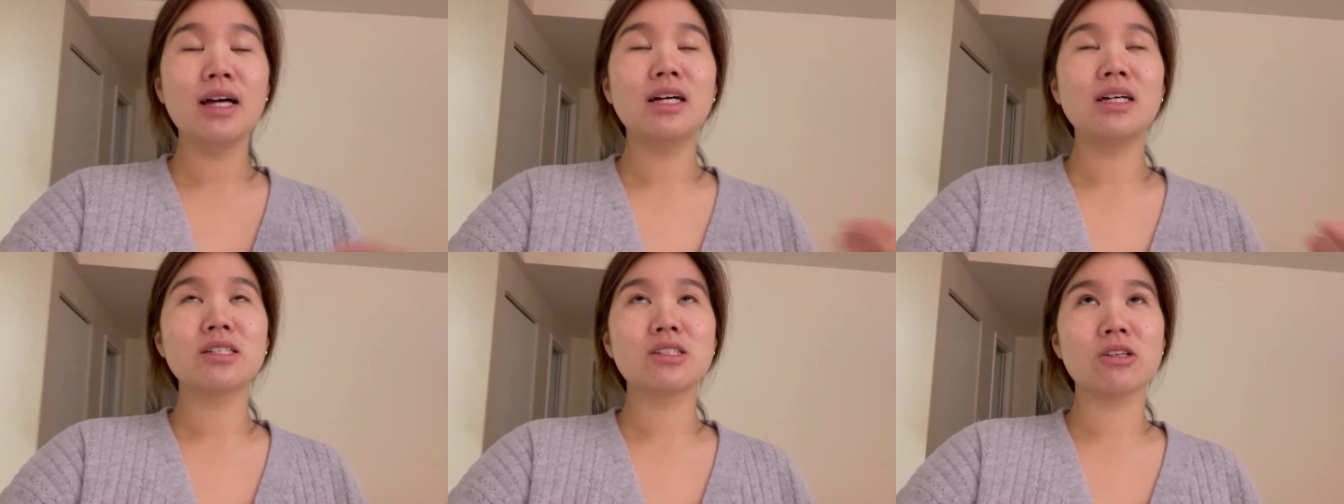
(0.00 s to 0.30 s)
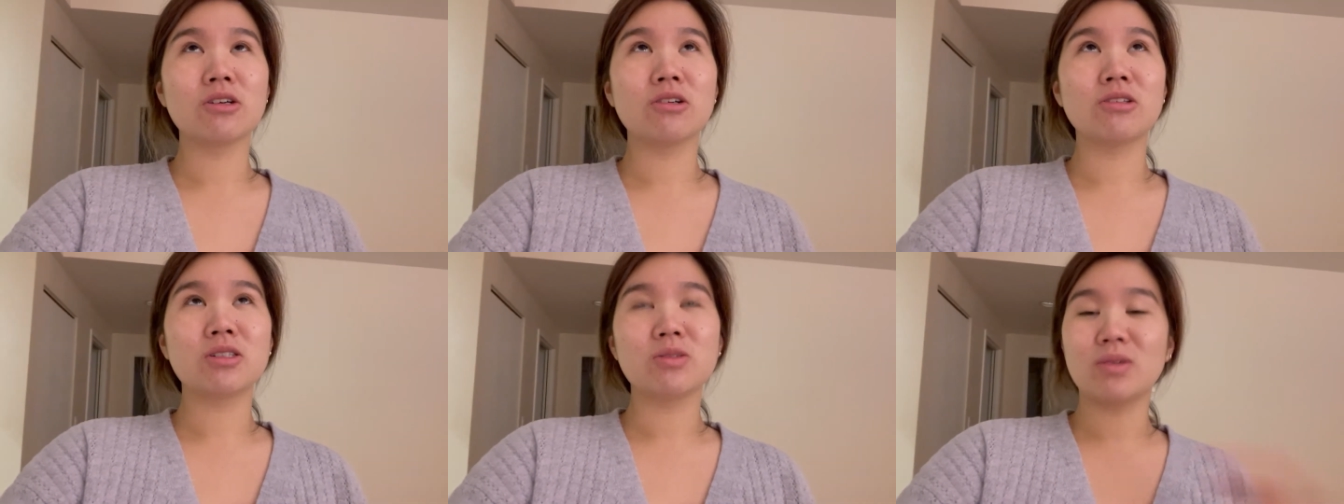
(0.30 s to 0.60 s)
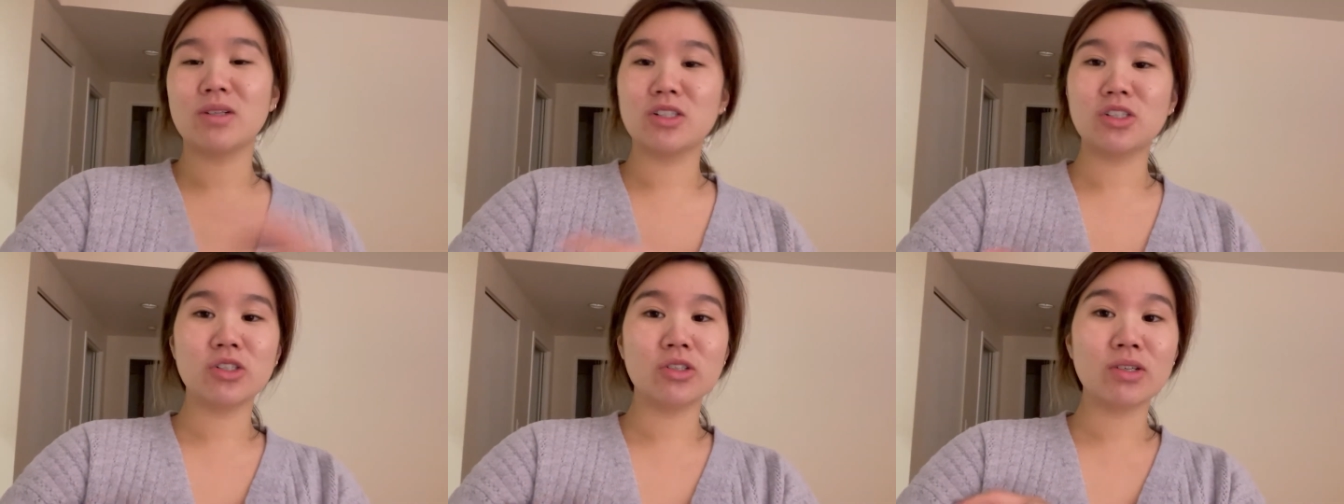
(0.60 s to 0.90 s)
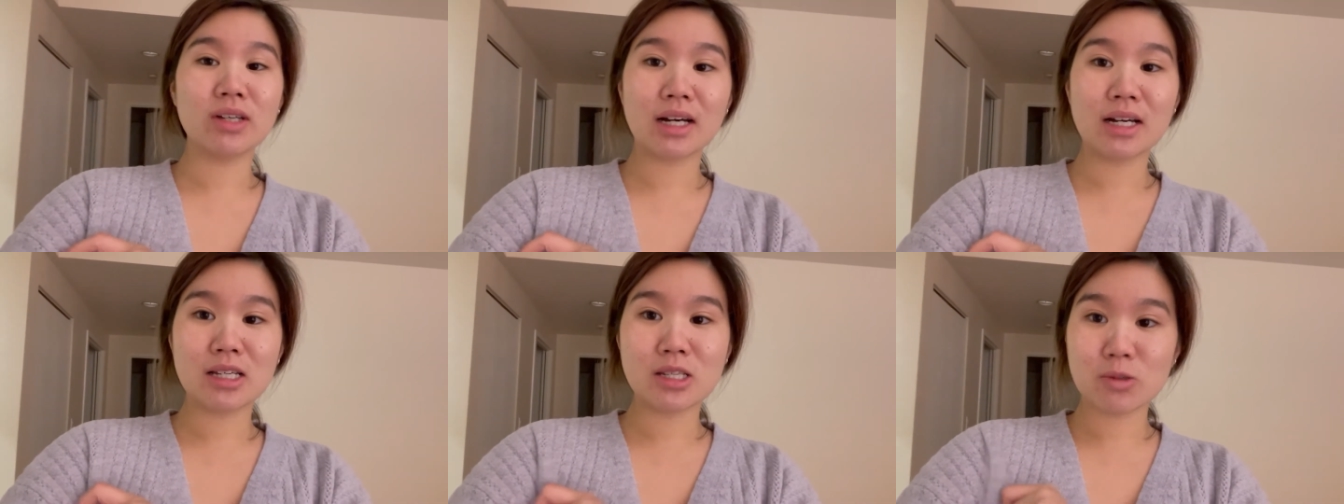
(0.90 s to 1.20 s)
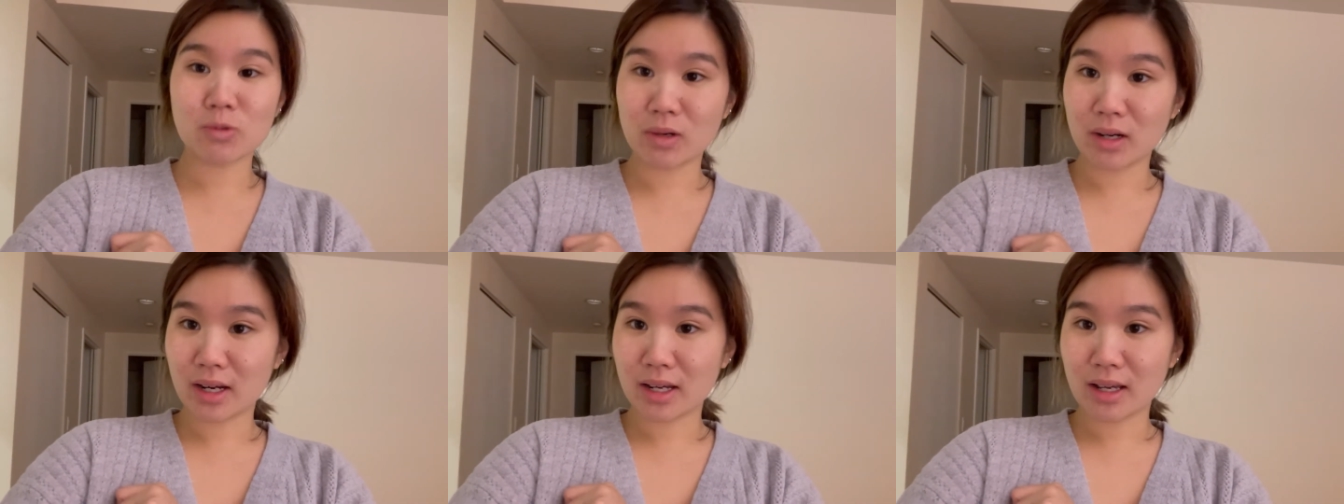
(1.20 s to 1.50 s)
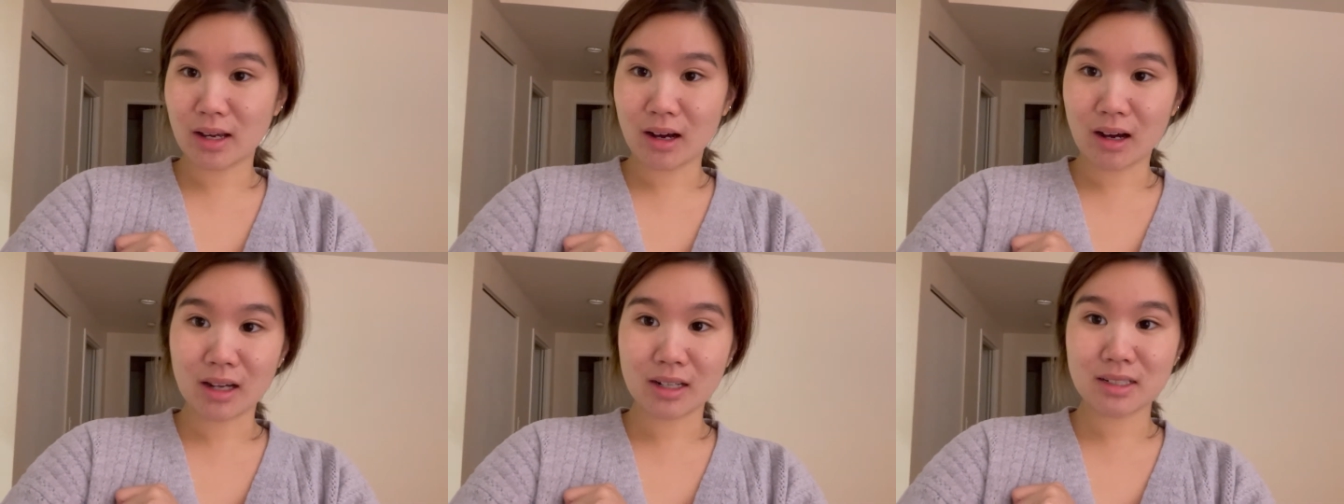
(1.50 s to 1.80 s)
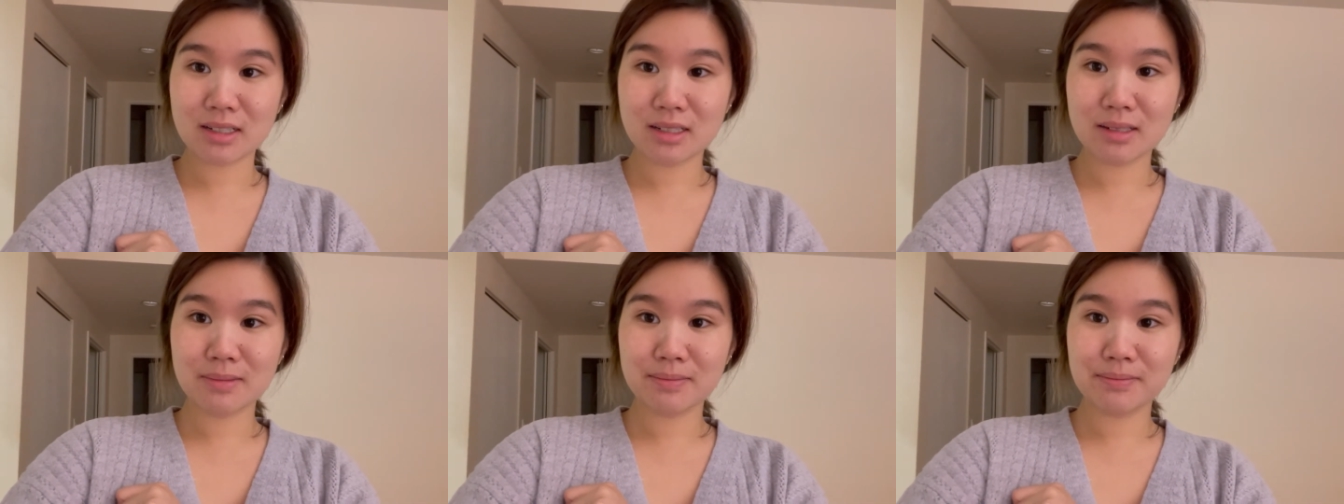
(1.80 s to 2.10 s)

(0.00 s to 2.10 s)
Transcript: So I just want to show you guys what I got.